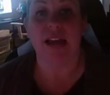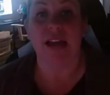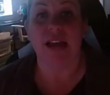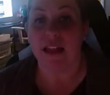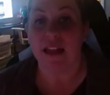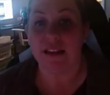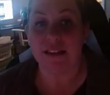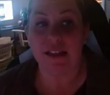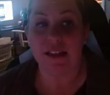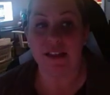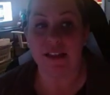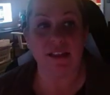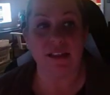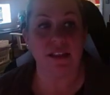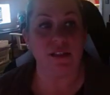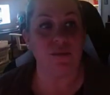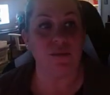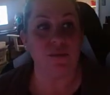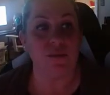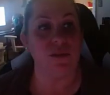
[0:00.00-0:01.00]
dialysis.
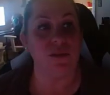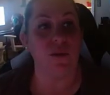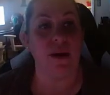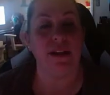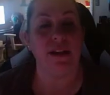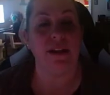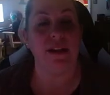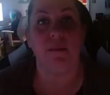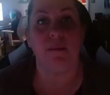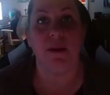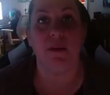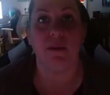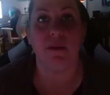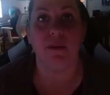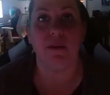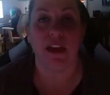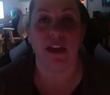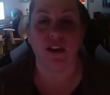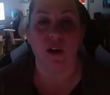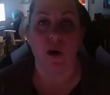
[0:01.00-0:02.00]
This one's going to be where
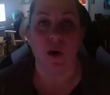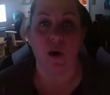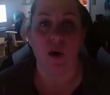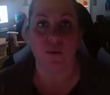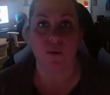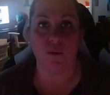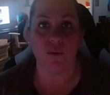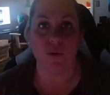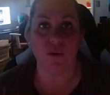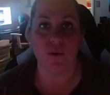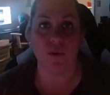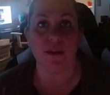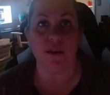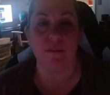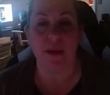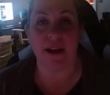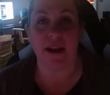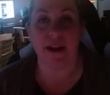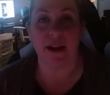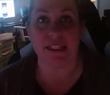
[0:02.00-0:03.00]
they go through the
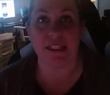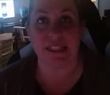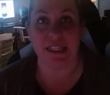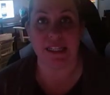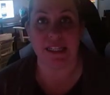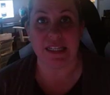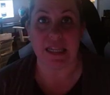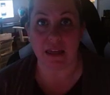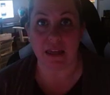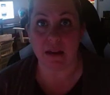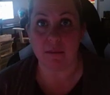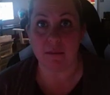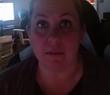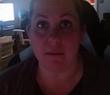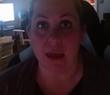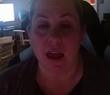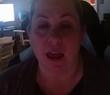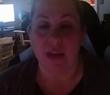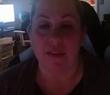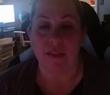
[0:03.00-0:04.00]
peritoneum,
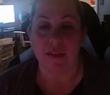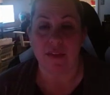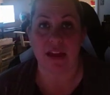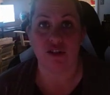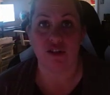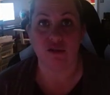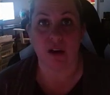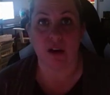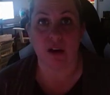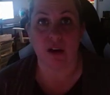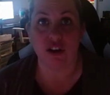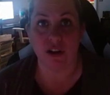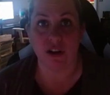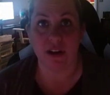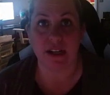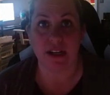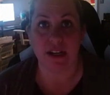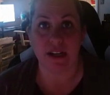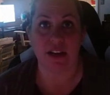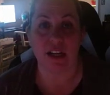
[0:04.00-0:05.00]
that
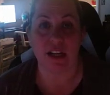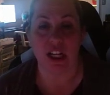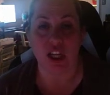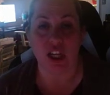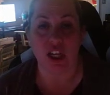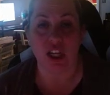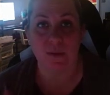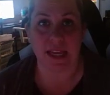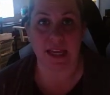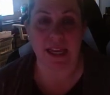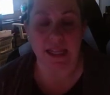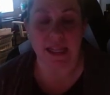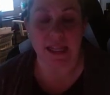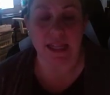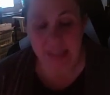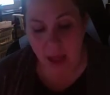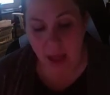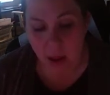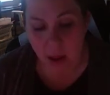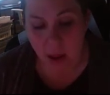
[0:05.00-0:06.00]
structure, and they're going to use it
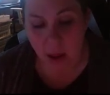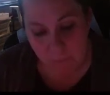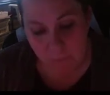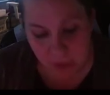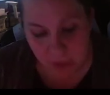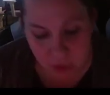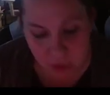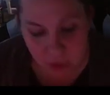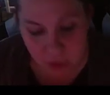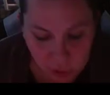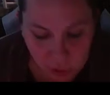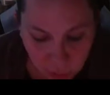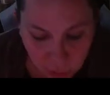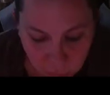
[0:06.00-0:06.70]
to help filter